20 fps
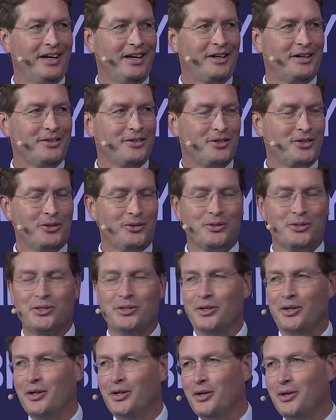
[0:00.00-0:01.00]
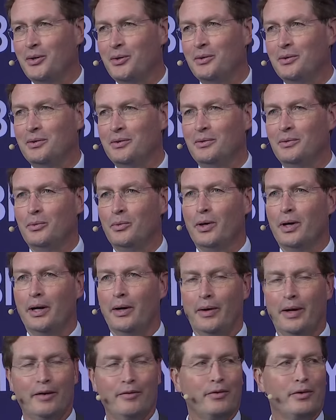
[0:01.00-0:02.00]
I can choose to go
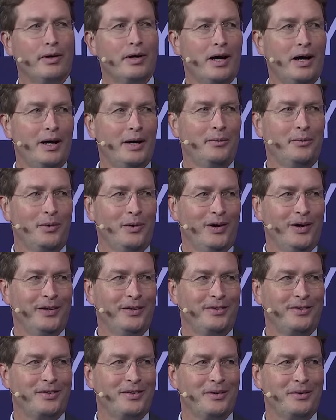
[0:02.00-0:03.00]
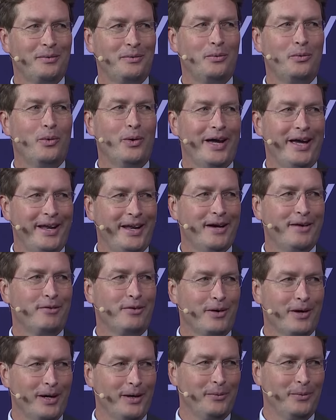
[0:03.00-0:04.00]
wherever I want,
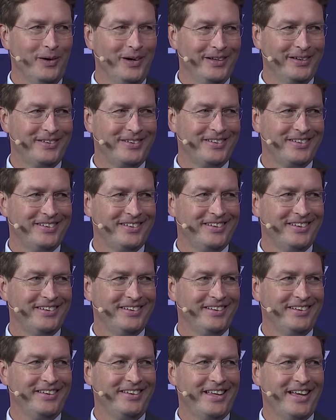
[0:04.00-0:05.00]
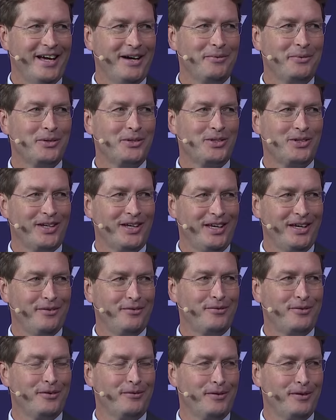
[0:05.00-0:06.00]
whenever I want. That was the
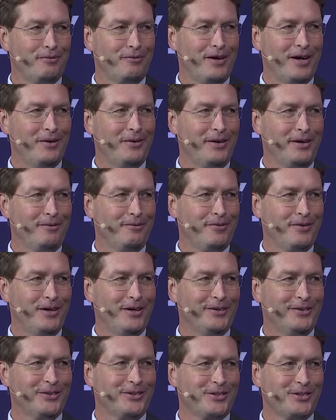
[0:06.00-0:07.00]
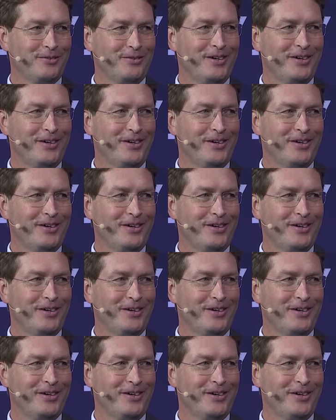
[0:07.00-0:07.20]
gift of the founding fathers